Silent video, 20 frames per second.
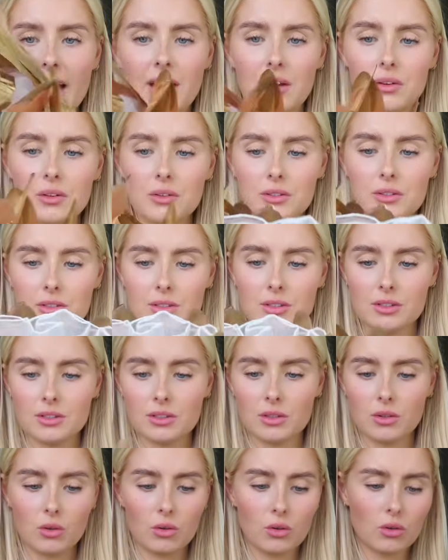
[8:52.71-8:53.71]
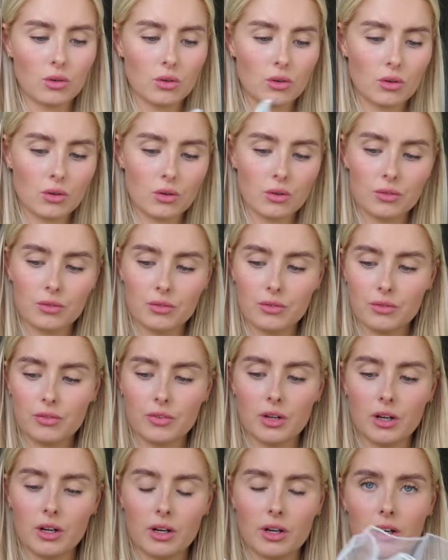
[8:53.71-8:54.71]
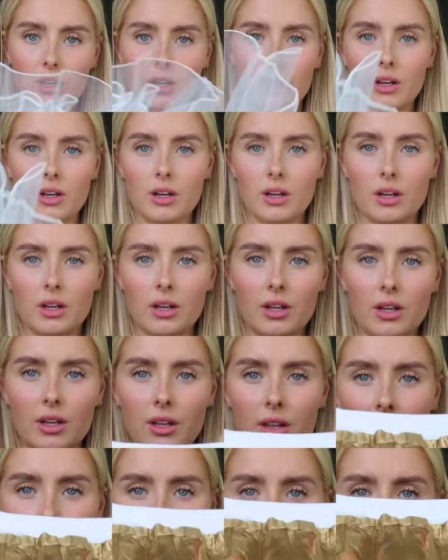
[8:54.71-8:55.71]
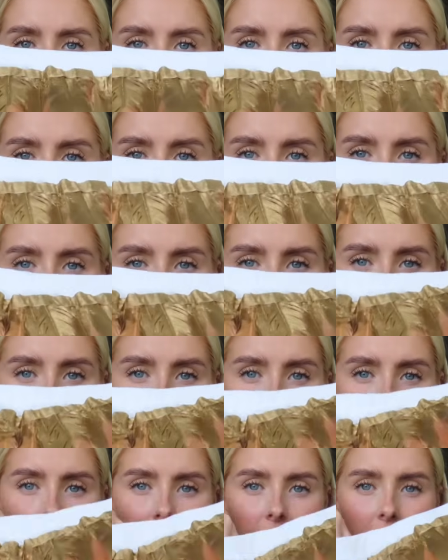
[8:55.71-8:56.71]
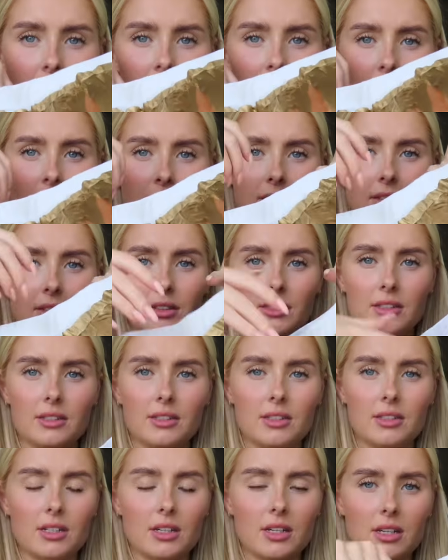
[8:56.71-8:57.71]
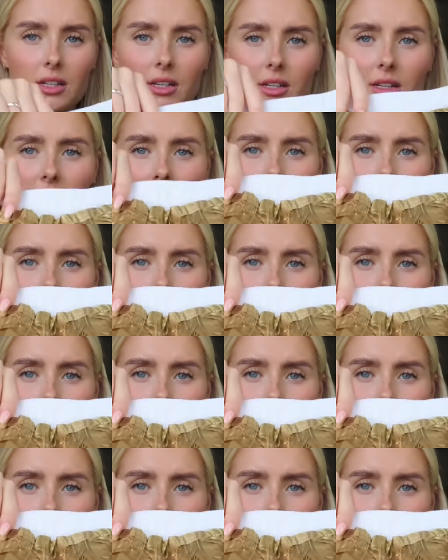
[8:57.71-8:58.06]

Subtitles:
out of the yard here. Let me see.